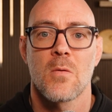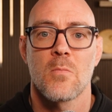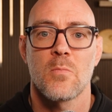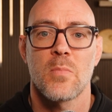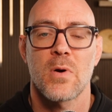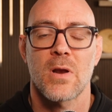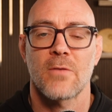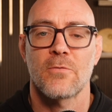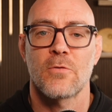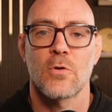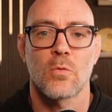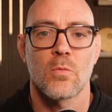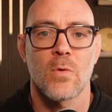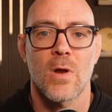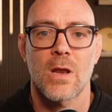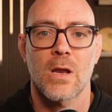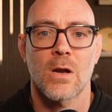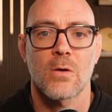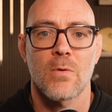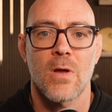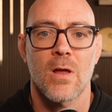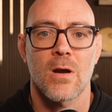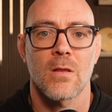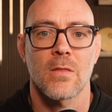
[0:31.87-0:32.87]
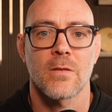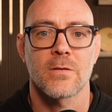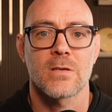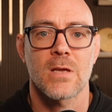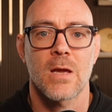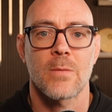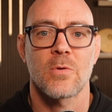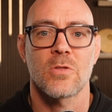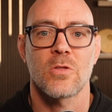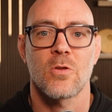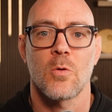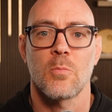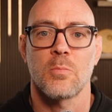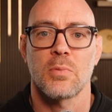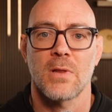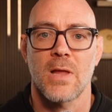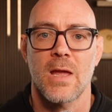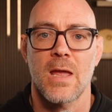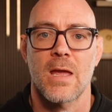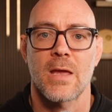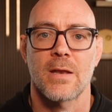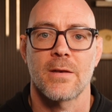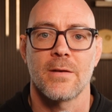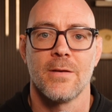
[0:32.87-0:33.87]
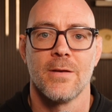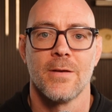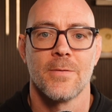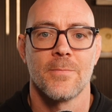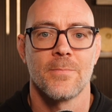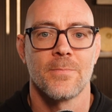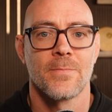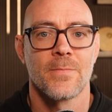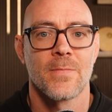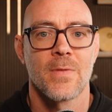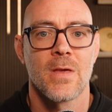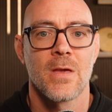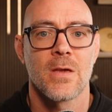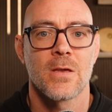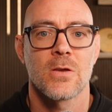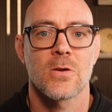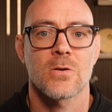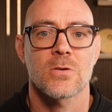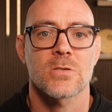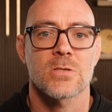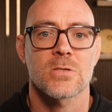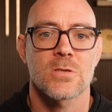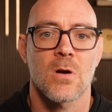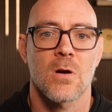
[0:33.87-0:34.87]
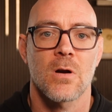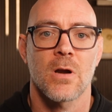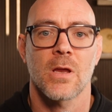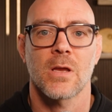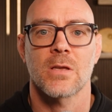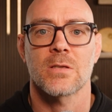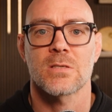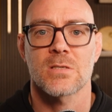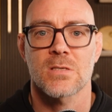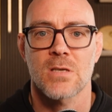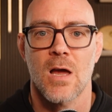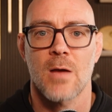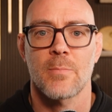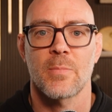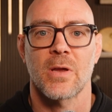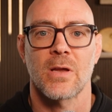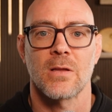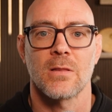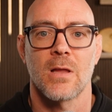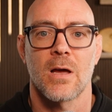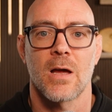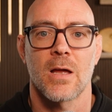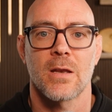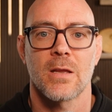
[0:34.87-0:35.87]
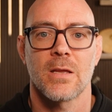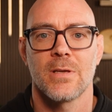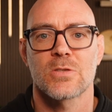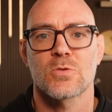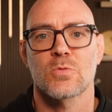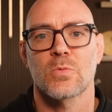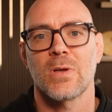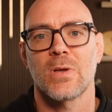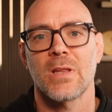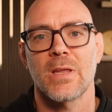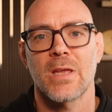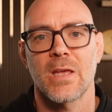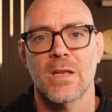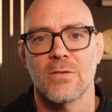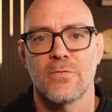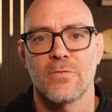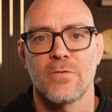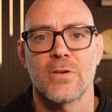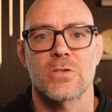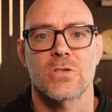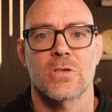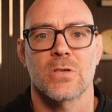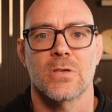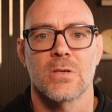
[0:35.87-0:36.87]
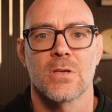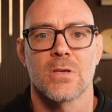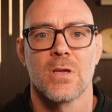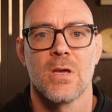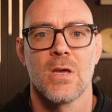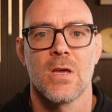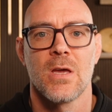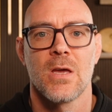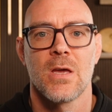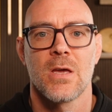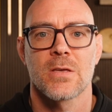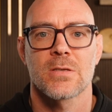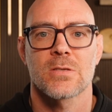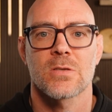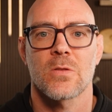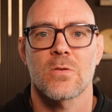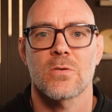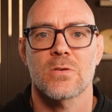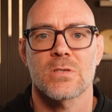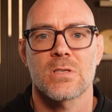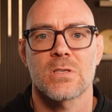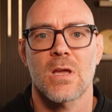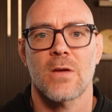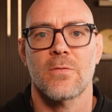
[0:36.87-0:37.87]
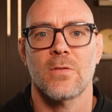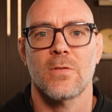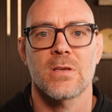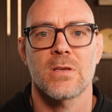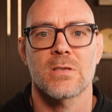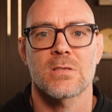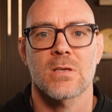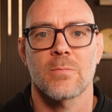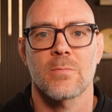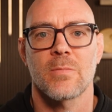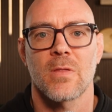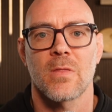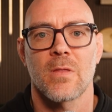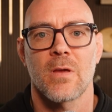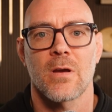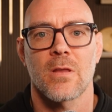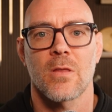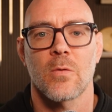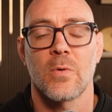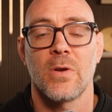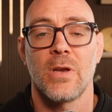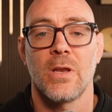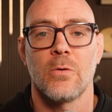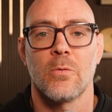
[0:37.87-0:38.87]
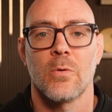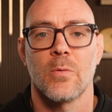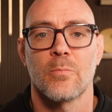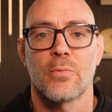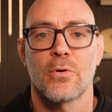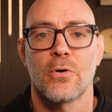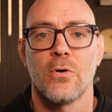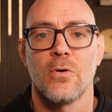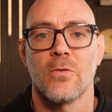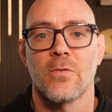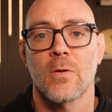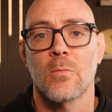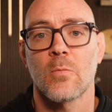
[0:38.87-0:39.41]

But if you're running around all the time with no plan, you're starting and stopping a lot. It's really inefficient. So there's definitely something there that we need to improve.